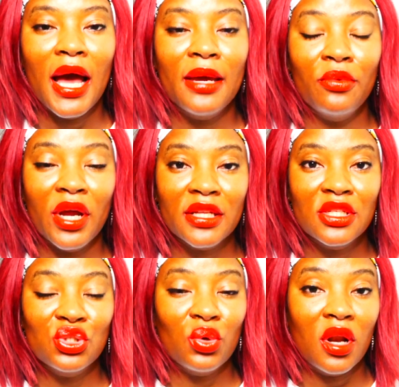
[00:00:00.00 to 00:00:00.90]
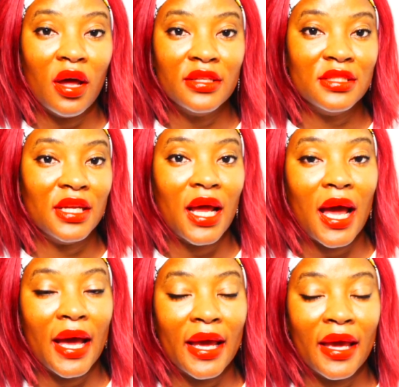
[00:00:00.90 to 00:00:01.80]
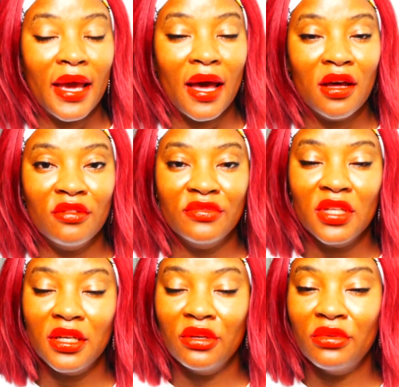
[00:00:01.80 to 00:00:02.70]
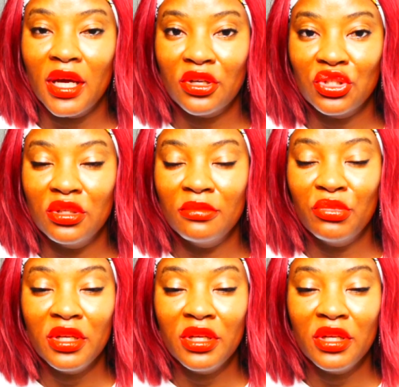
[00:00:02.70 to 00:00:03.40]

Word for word: I am reacting to an artist that I have done a reaction